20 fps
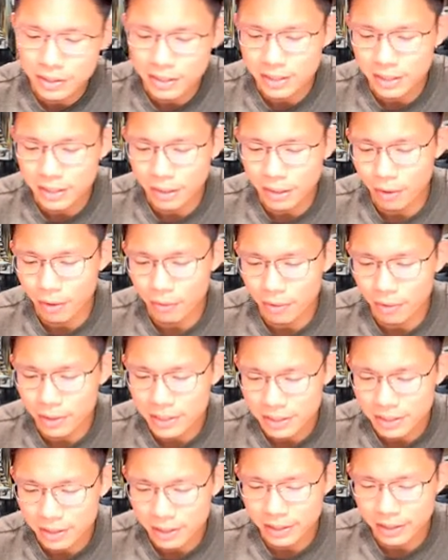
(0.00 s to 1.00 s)
that we are
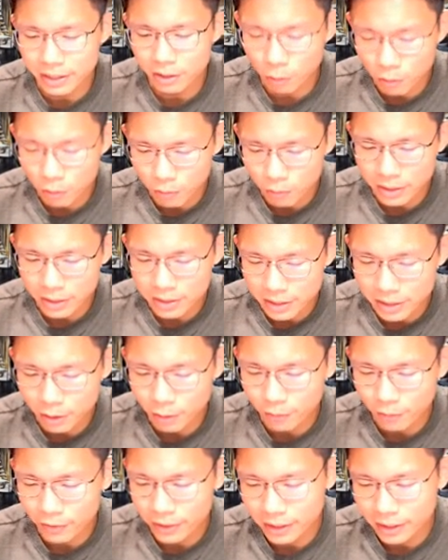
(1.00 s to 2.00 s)
seeing over
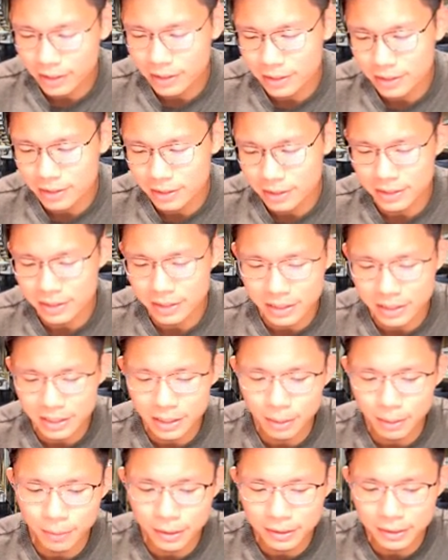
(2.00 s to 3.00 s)
here is the 60%
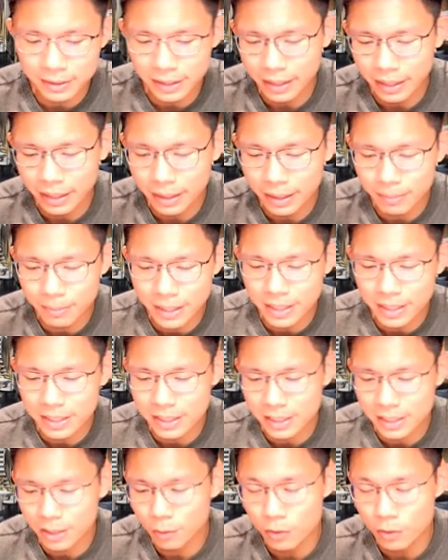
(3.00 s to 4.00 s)

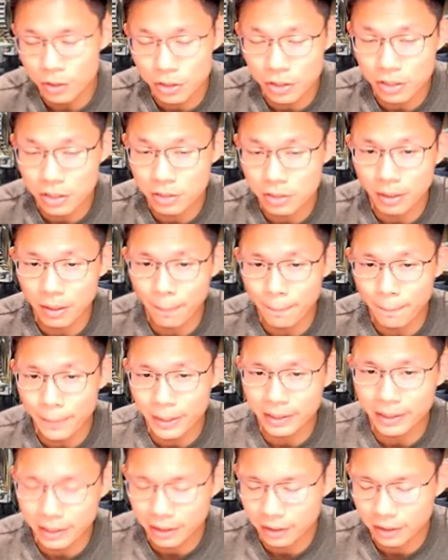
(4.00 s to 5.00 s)
ABSD, which has been a big
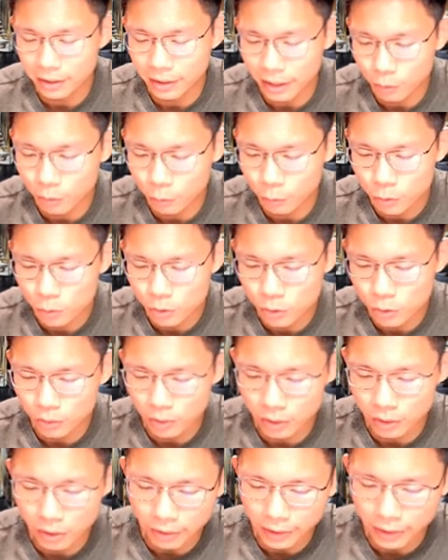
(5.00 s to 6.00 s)
killer, and also the
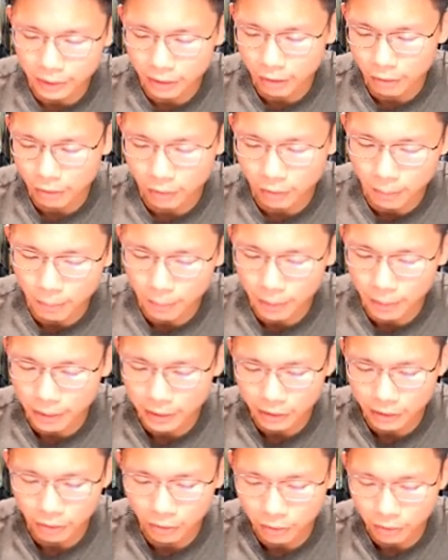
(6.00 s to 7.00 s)
crackdown on the money
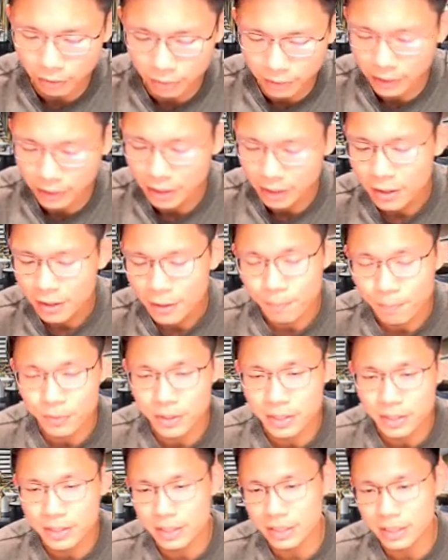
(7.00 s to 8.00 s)
laundering.
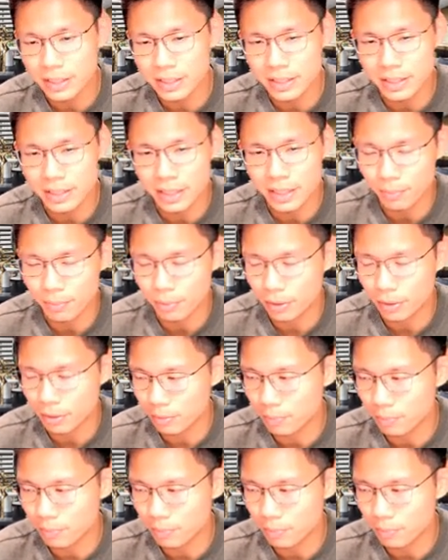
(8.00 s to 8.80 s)
This CCR